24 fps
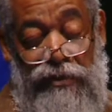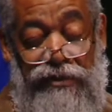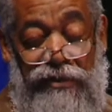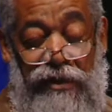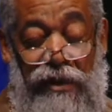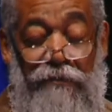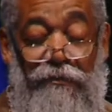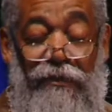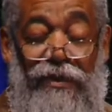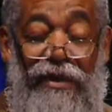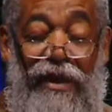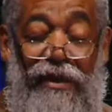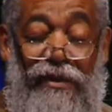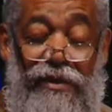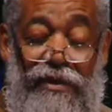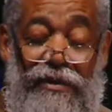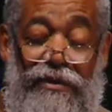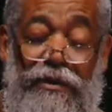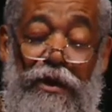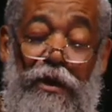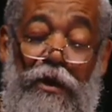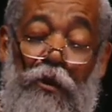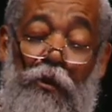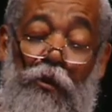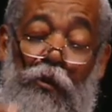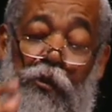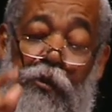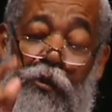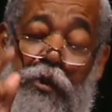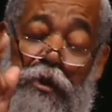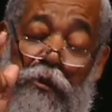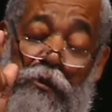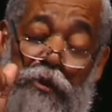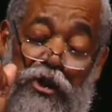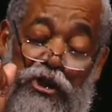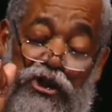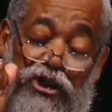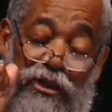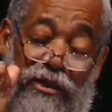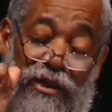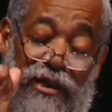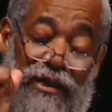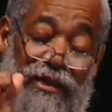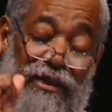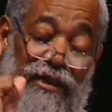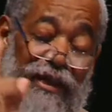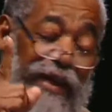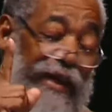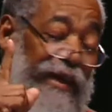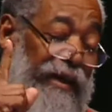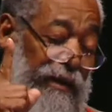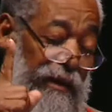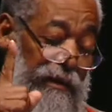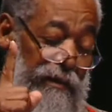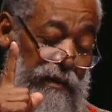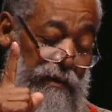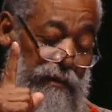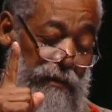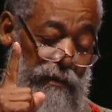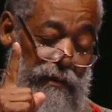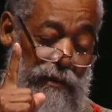aside. But at least we should link